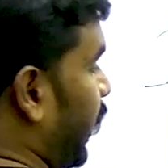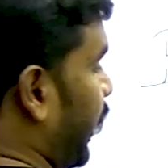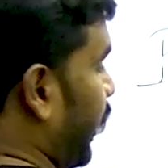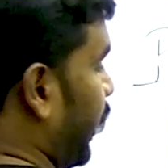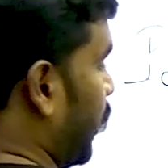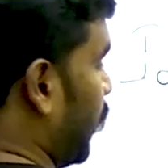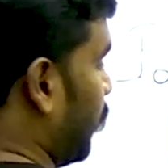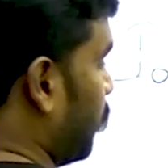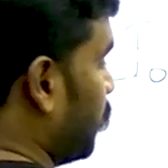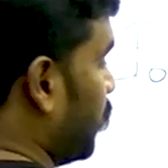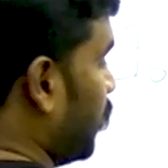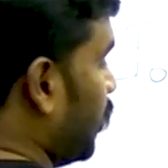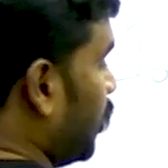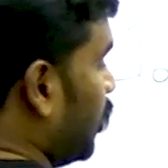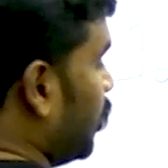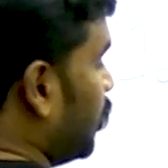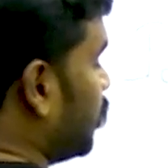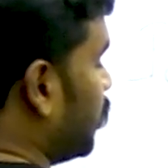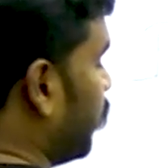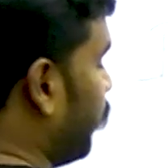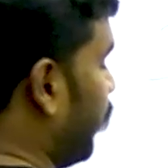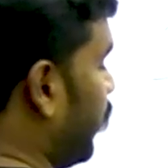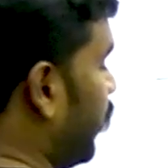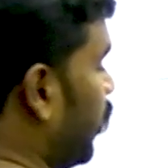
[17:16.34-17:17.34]
diagram.
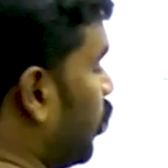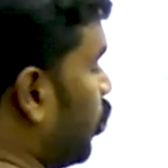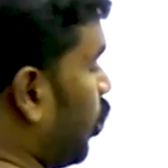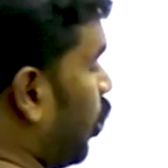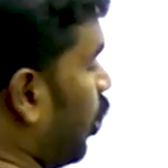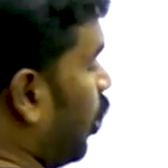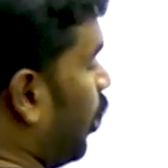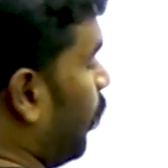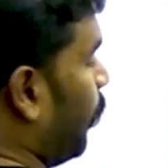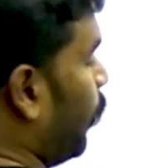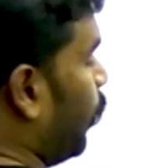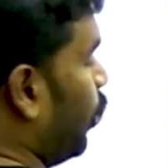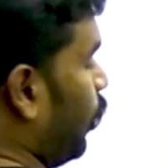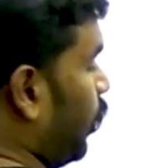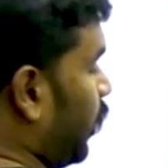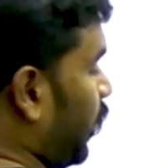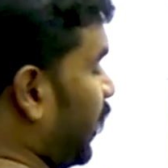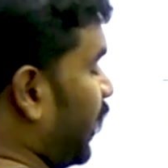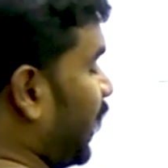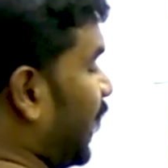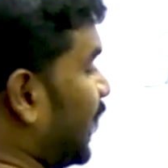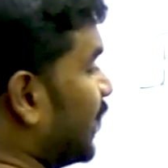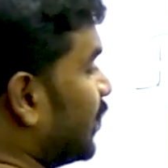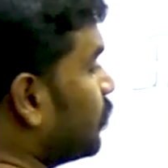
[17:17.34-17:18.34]
So when you talk about a
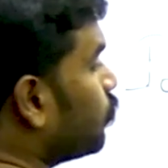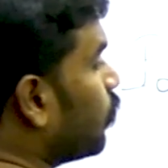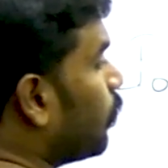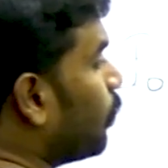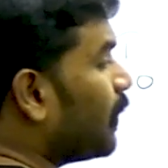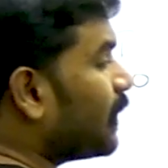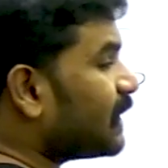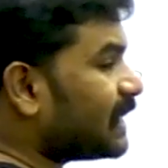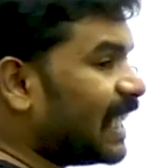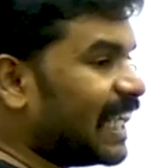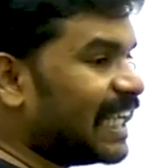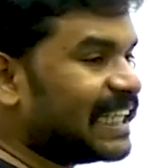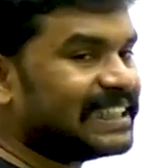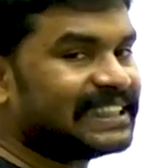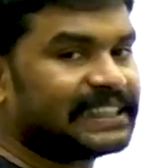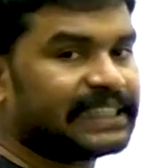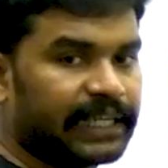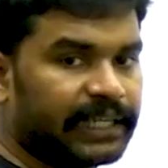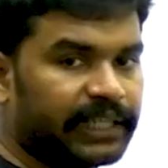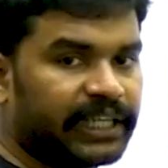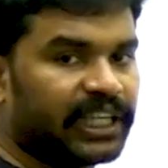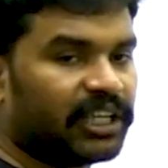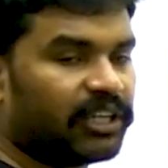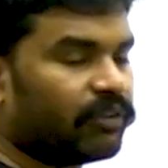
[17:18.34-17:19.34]
uh, transformer's exact